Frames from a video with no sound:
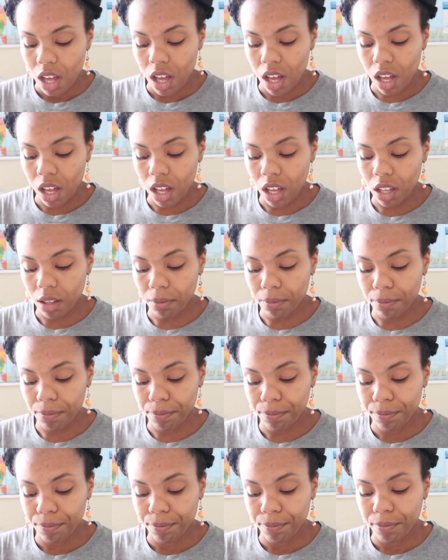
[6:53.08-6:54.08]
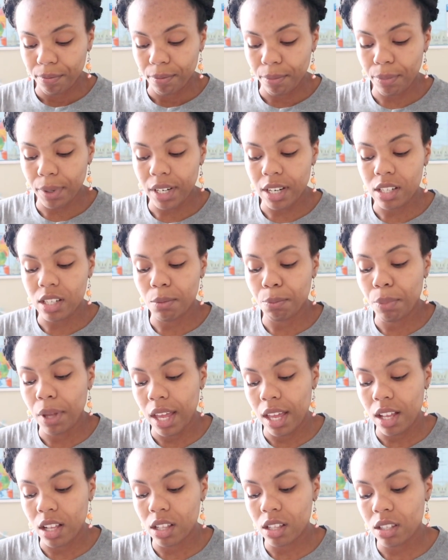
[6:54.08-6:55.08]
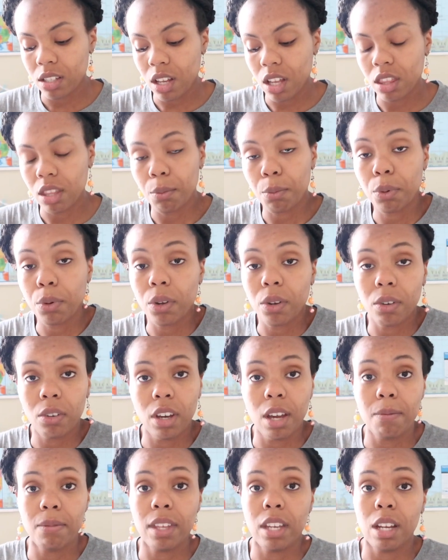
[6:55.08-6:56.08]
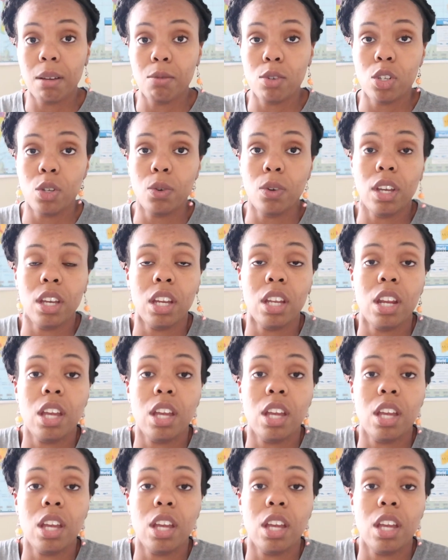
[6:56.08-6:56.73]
But it depends on the program that I'm doing.